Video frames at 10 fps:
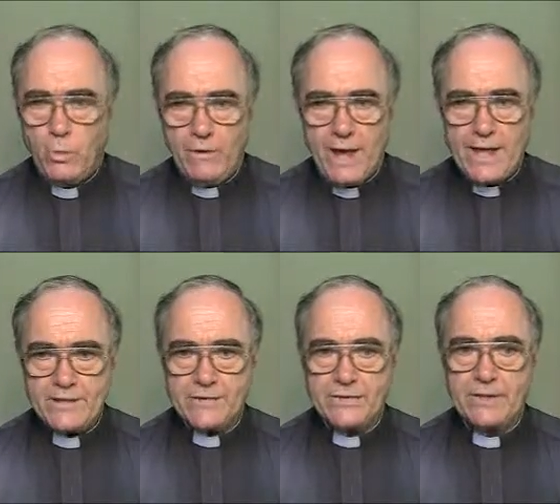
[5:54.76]

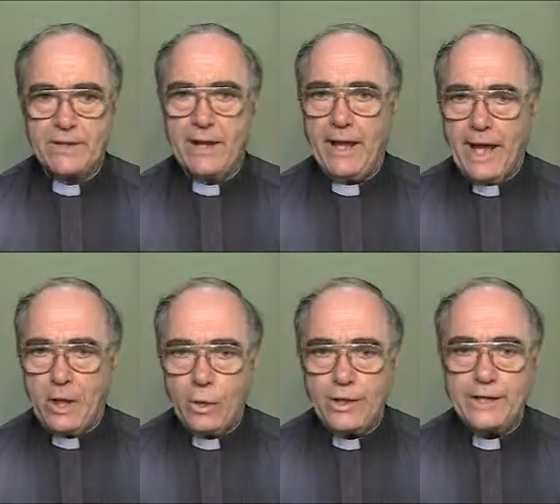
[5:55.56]
whereas
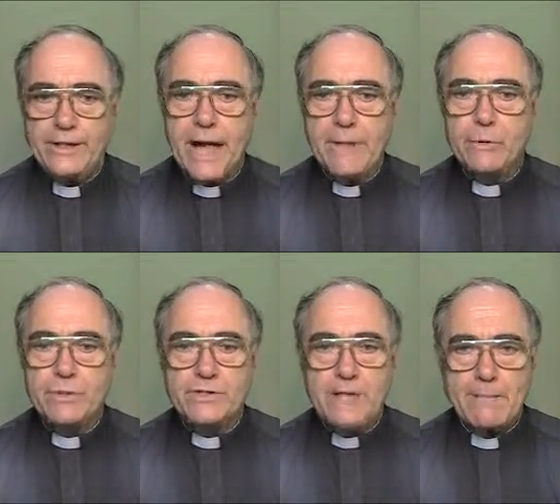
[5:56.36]
our Lord had come
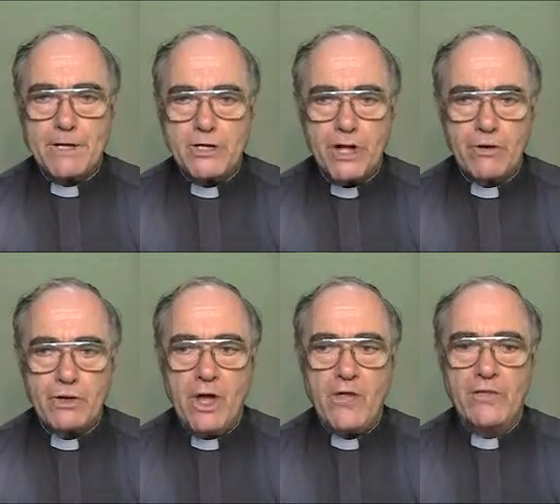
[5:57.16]
to establish here
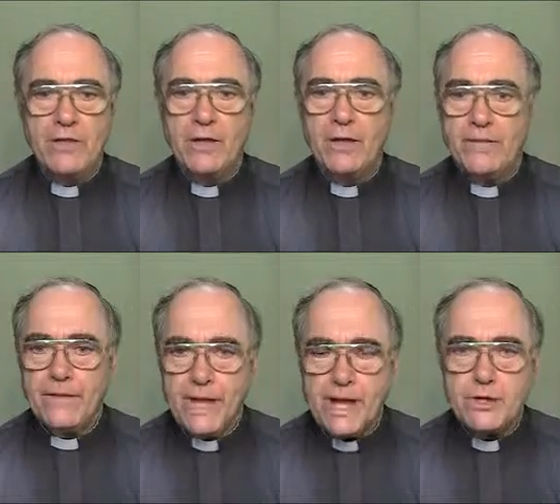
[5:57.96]
on earth
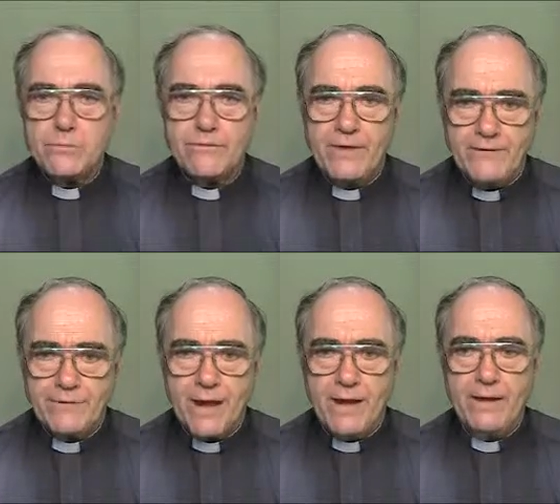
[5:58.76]
the kingdom of
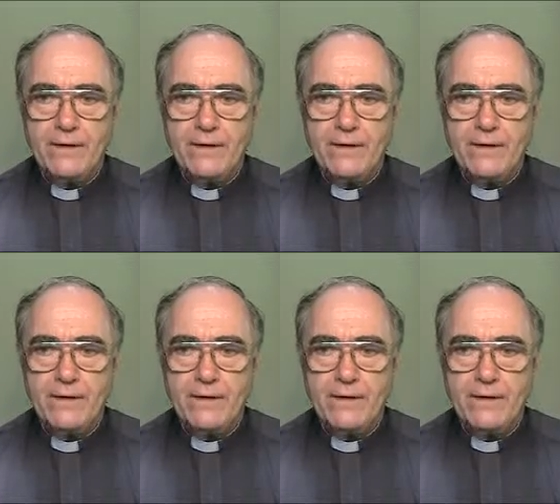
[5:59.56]
heaven.